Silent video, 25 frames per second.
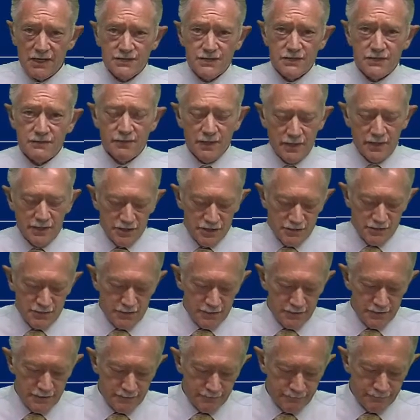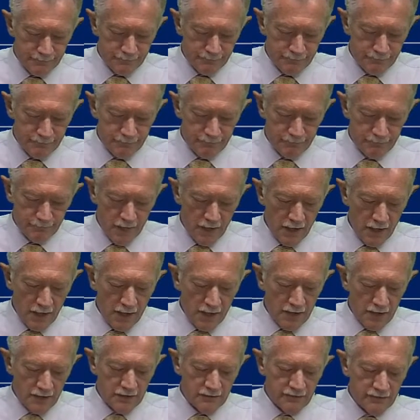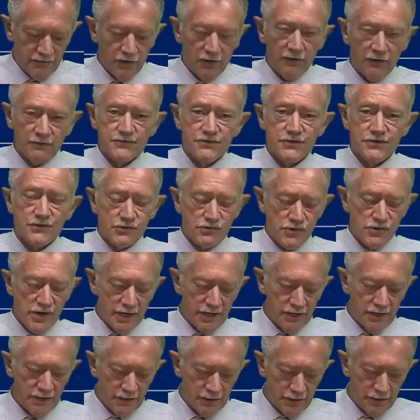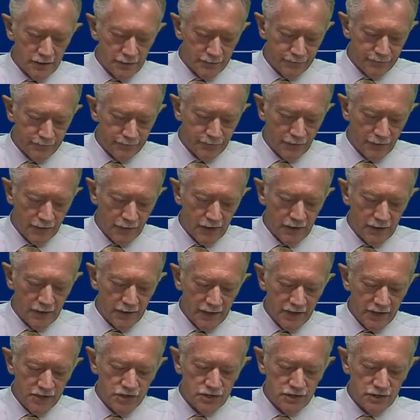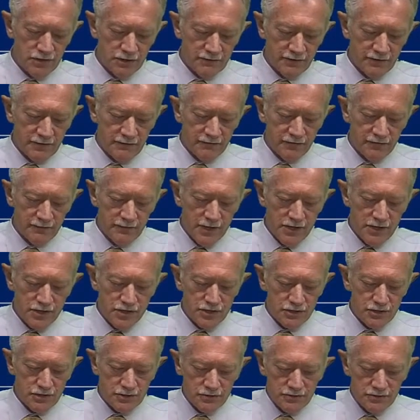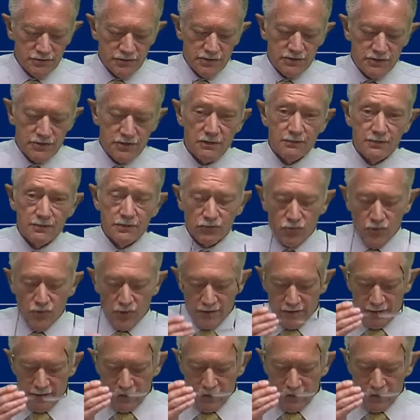in asset management. It involves the regular collection of information to determine